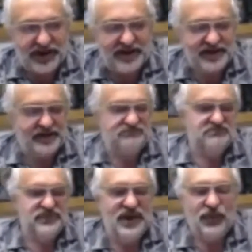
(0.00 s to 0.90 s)
takes
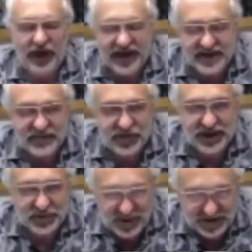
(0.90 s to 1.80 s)
the waste
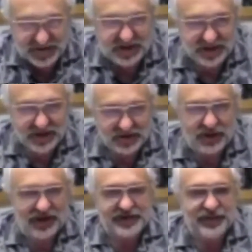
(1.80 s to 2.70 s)
for $20
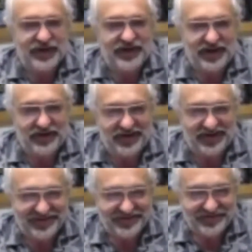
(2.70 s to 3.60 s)
per ton.
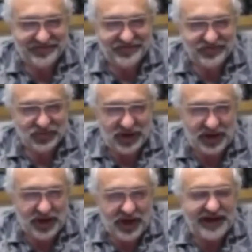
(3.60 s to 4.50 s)

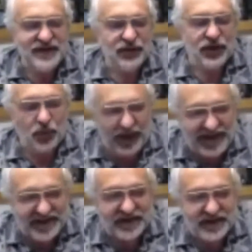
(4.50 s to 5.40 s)
Yeah? And so the
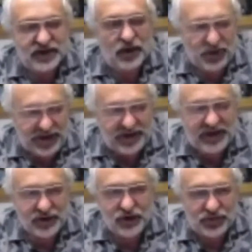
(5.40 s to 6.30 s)
waste is
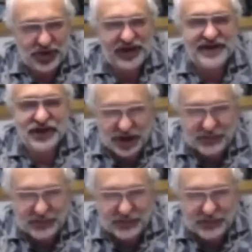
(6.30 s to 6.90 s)
going to where it's